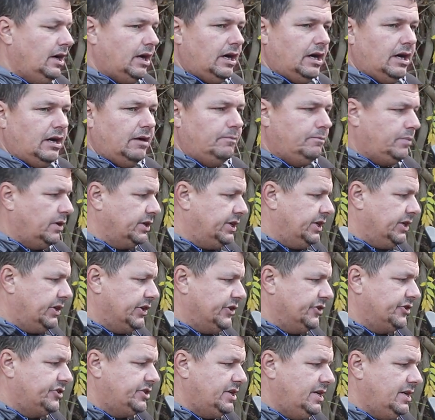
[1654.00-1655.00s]
but you
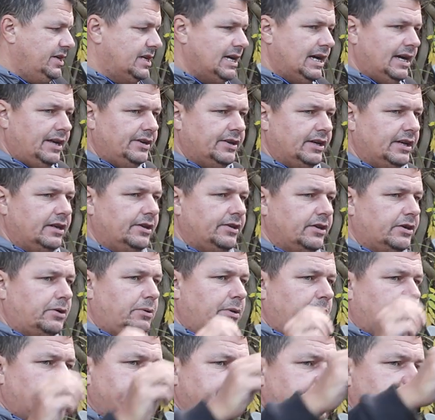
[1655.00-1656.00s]
can see there the
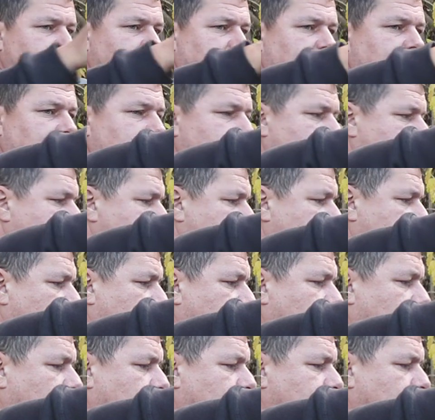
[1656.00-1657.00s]
quality of the image. And
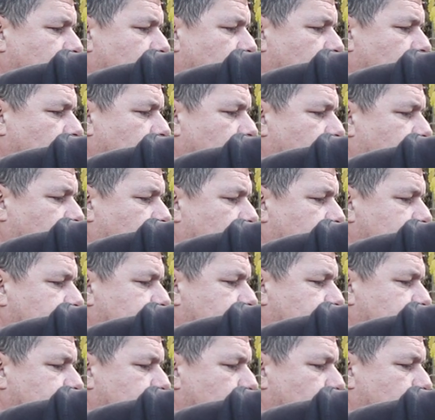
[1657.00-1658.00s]
if I
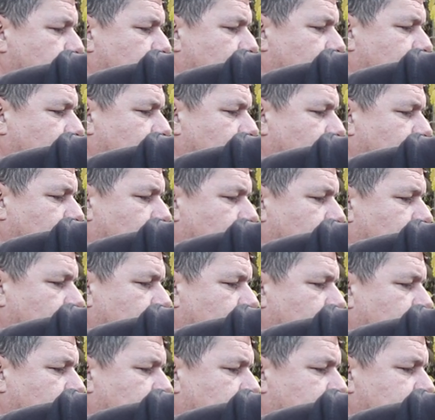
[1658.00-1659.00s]
zoom in,
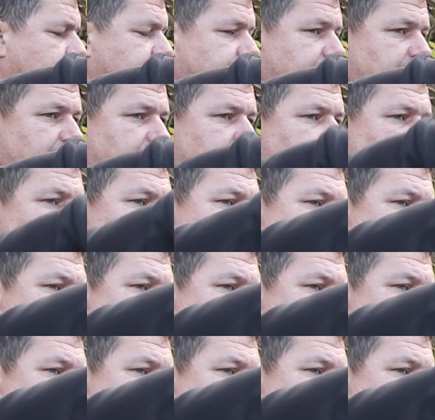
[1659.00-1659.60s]
you can see there,